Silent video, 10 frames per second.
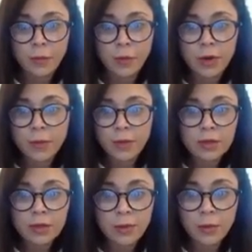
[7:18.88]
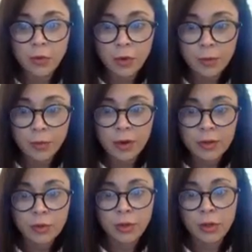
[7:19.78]
what it means to be morally
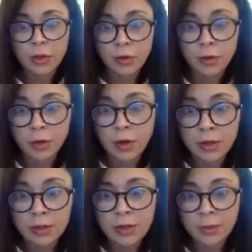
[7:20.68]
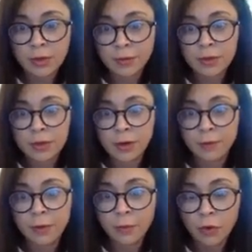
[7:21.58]
praiseworthy, or your concept of
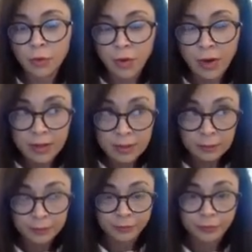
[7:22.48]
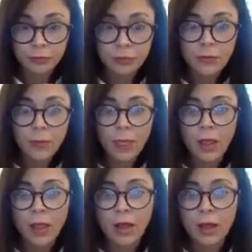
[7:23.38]
deserving moral praise?
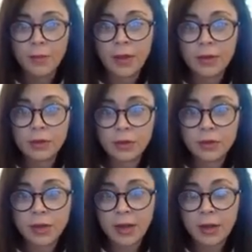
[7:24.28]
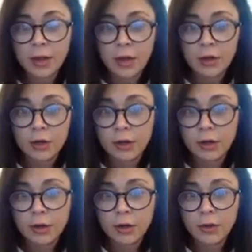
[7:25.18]
And to do that, you're going
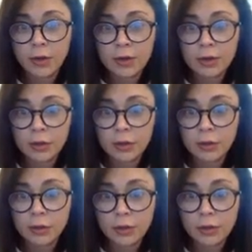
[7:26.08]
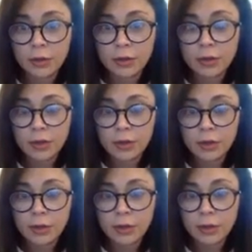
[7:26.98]
to go into the notes that you
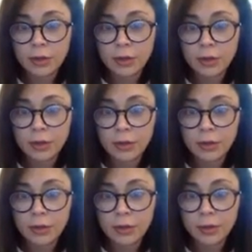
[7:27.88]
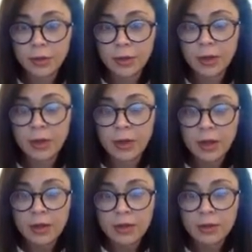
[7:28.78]
took, you're going to go into the reading
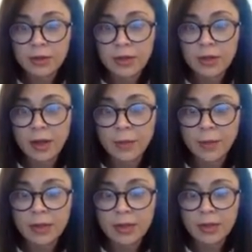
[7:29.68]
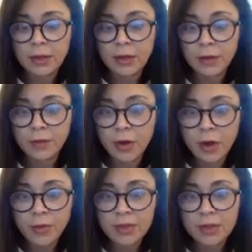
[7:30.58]
to see that. And basically, I'll have you
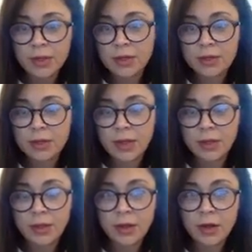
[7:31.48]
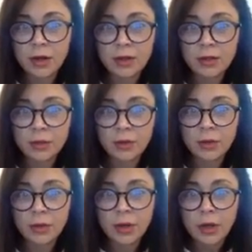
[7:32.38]
copy a sentence saying that Kant would